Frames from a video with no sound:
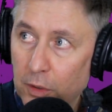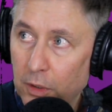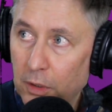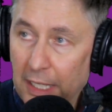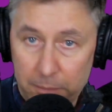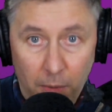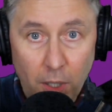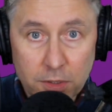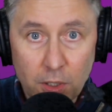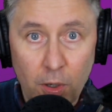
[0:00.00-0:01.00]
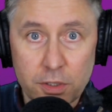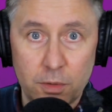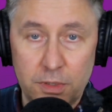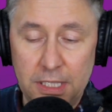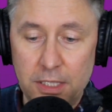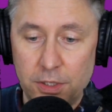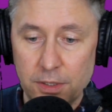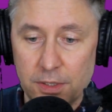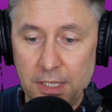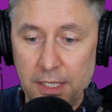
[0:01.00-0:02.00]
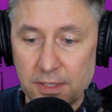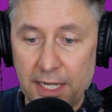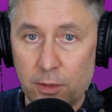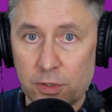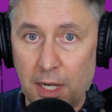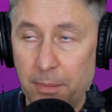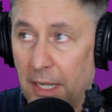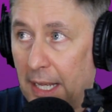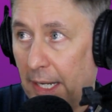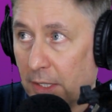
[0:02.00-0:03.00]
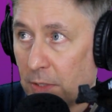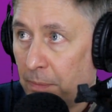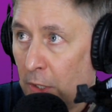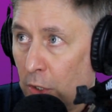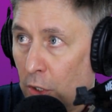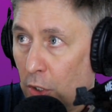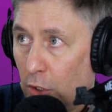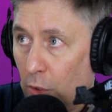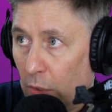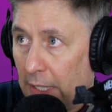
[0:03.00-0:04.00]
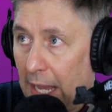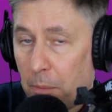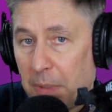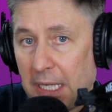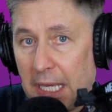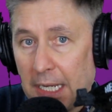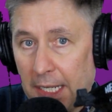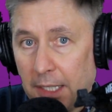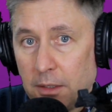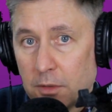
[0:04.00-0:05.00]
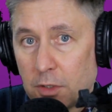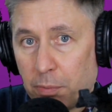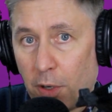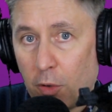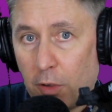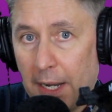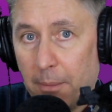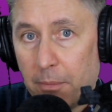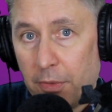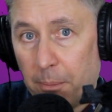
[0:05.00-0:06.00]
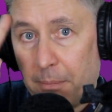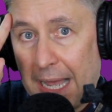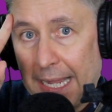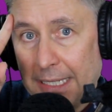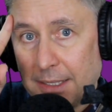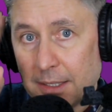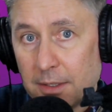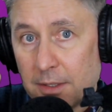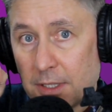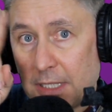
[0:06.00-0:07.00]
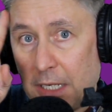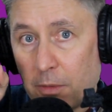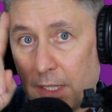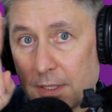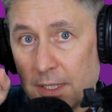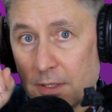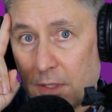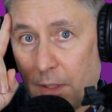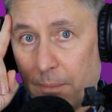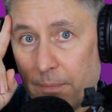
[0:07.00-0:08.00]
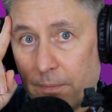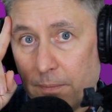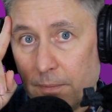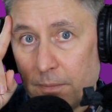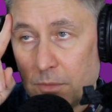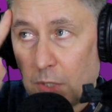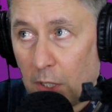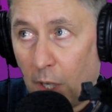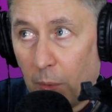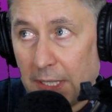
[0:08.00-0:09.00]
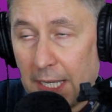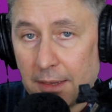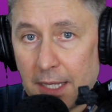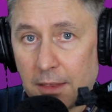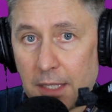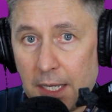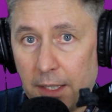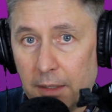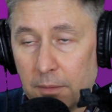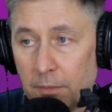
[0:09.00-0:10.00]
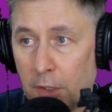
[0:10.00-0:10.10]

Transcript: like Maltz also teaches in psychocybernetics, you are now beginning to program the mind steering system to go and get that thing.